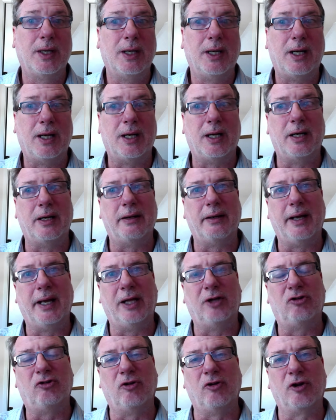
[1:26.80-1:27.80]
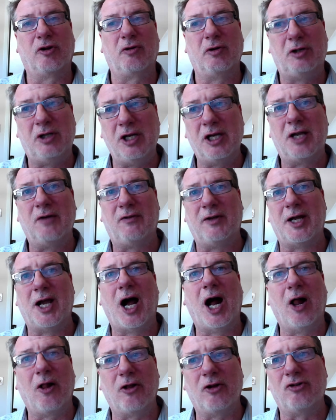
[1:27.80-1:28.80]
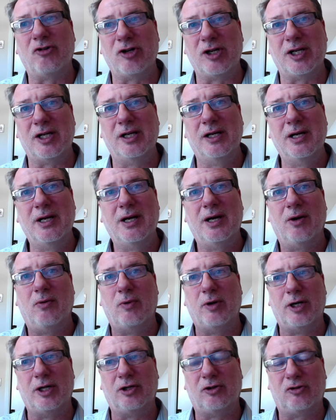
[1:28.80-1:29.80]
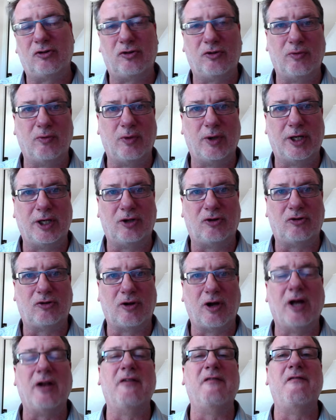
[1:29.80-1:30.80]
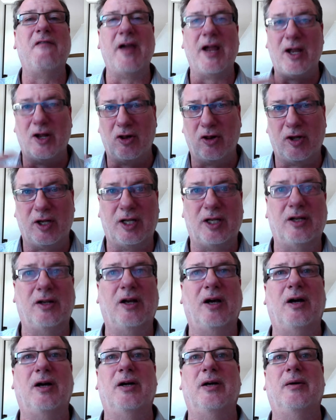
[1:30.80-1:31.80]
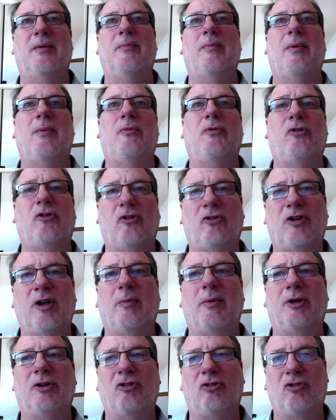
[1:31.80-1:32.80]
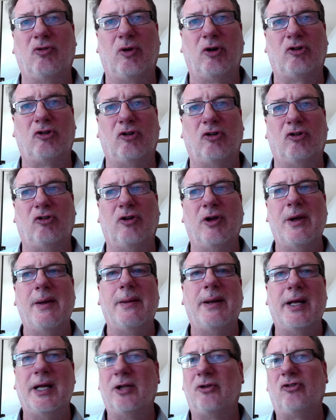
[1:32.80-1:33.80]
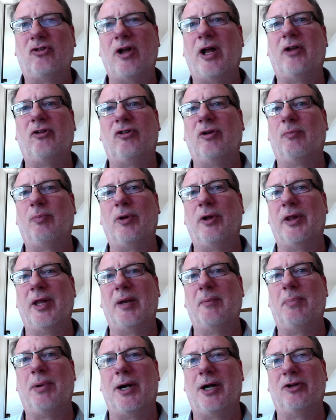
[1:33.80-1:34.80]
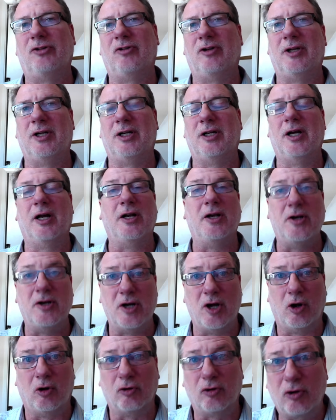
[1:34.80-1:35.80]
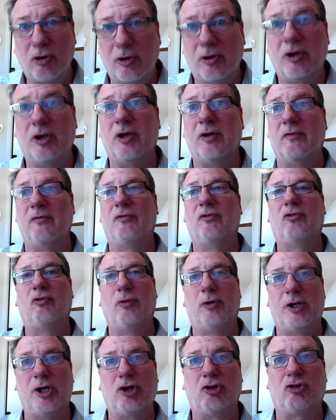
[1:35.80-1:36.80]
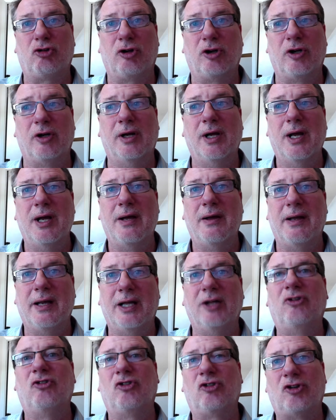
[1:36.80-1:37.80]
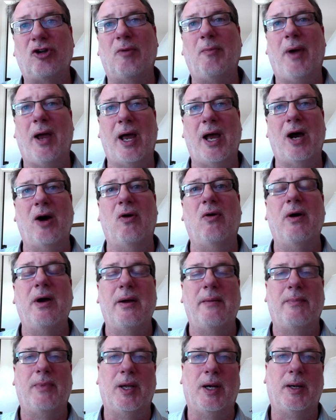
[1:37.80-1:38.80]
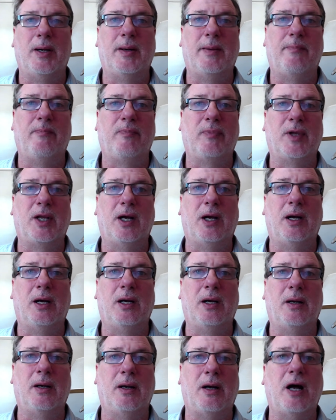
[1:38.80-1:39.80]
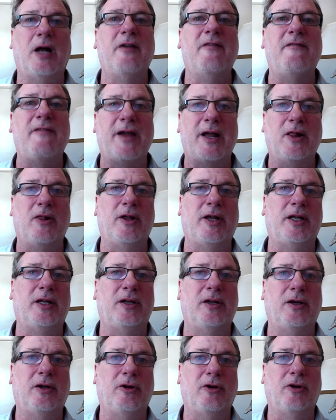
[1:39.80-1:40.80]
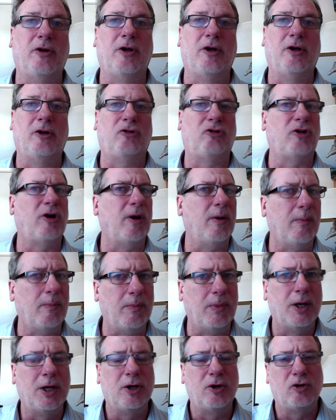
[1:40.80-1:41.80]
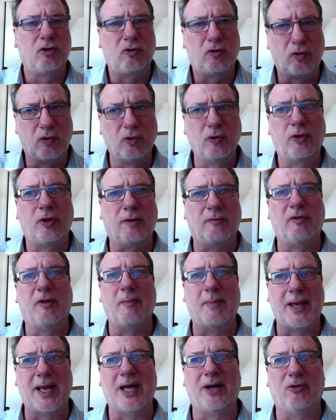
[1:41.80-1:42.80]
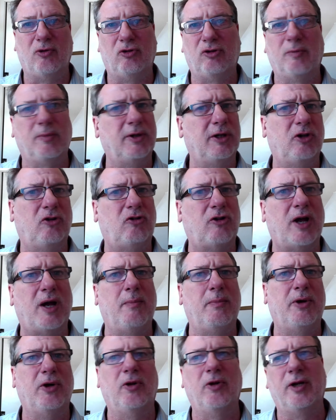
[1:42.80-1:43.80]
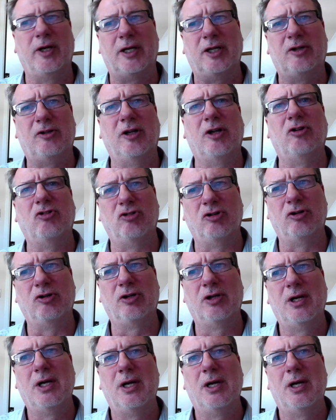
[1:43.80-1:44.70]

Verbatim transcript: Uh, and so the critique of ideology, when it's when it's unveiling um, systemic distortions, it's not simply then positing an alternative tradition. It's somehow um, uh, unveiling uh, some truth of the matter, something that's not merely contingent.